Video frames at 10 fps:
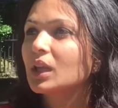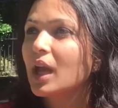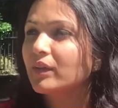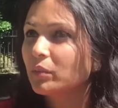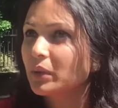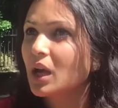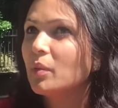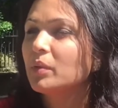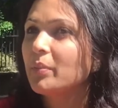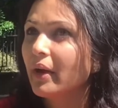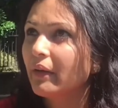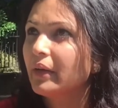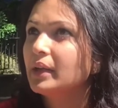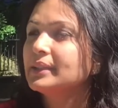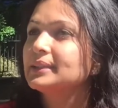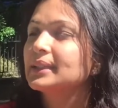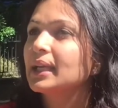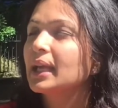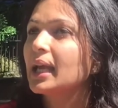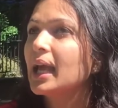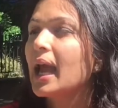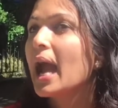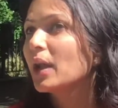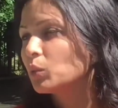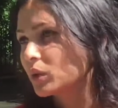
having become a parent and